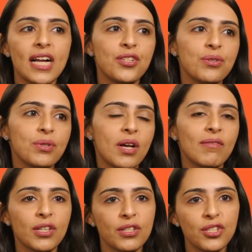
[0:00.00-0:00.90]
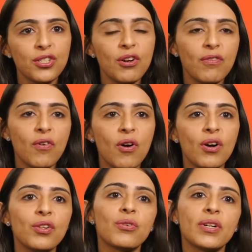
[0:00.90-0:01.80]
do love a good
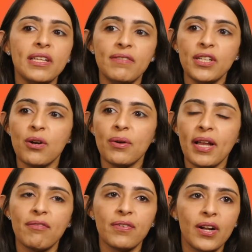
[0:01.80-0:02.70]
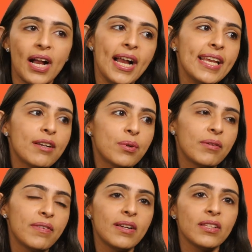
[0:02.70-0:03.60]
snowfall or even going out for a hike. We're
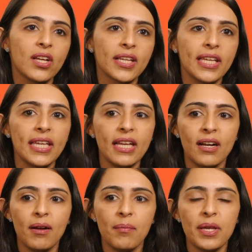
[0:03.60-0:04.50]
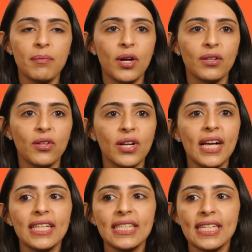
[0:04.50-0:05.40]
very lucky being part of Long
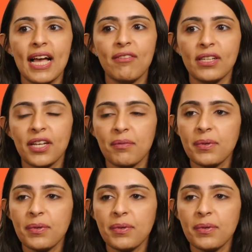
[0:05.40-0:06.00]
Island to have a lot of